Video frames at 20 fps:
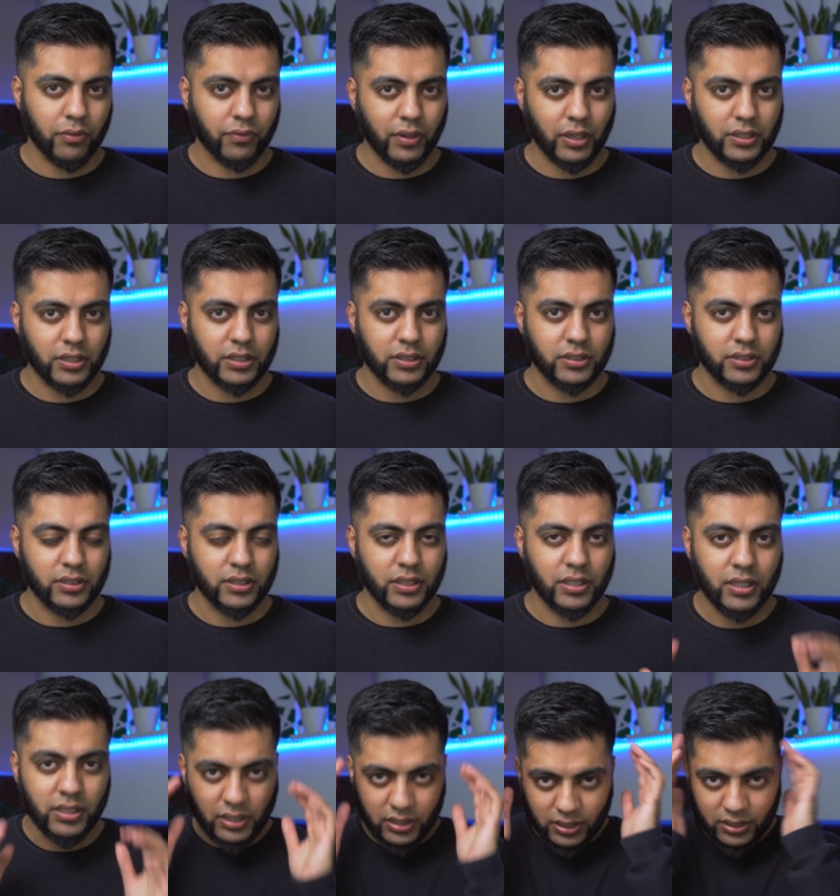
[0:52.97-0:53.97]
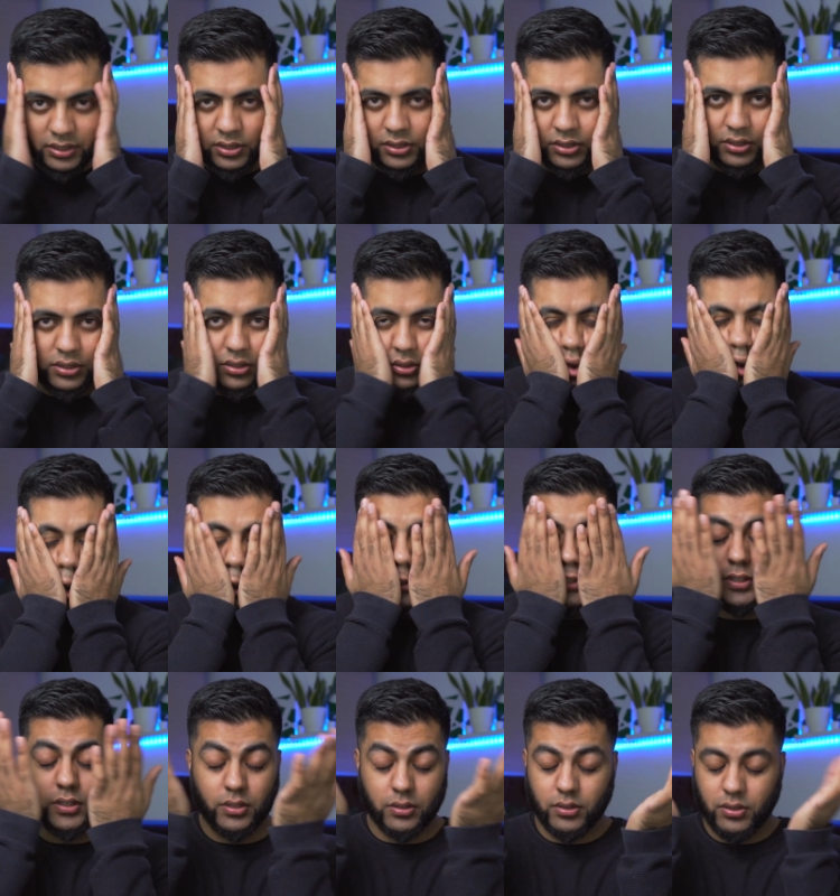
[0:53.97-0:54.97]
findings.
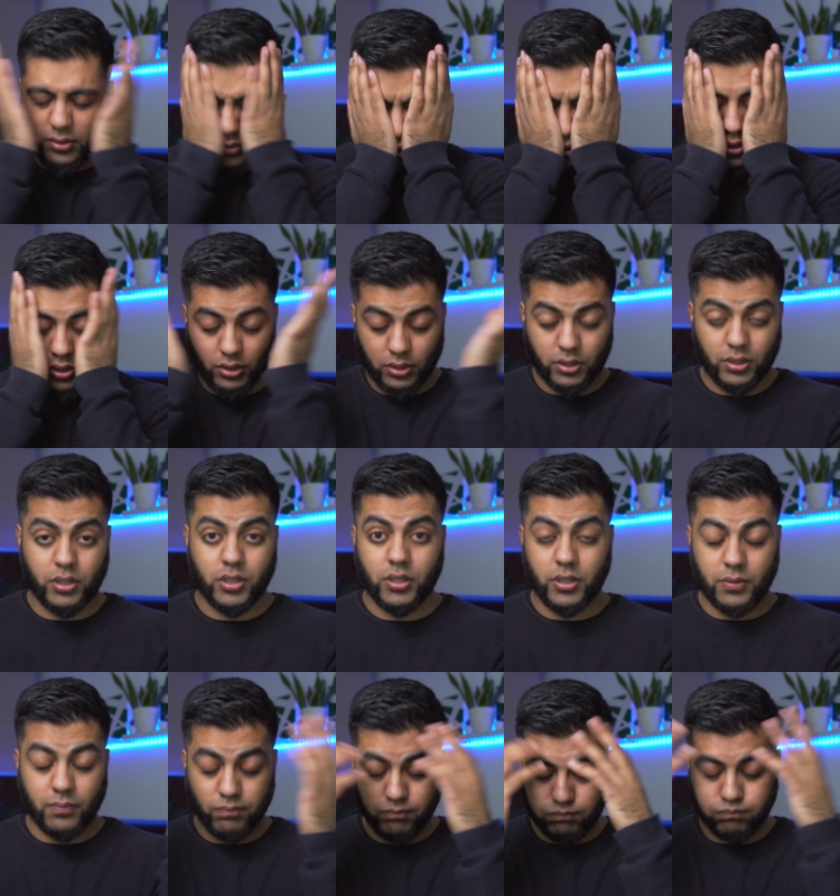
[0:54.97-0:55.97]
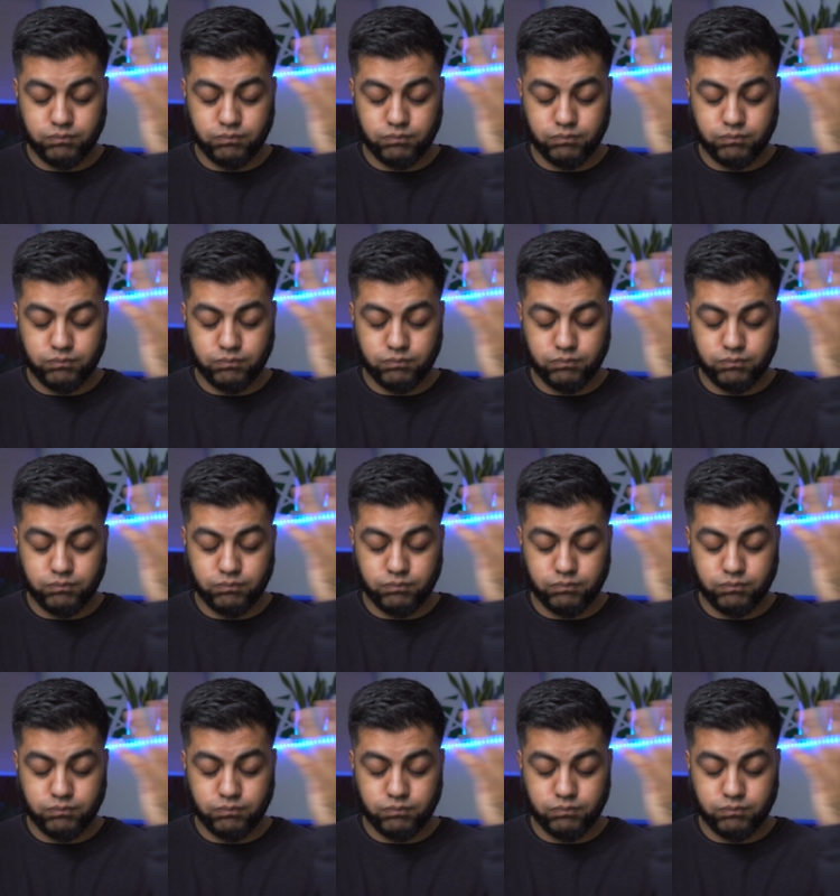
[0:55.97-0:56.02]
Just, just.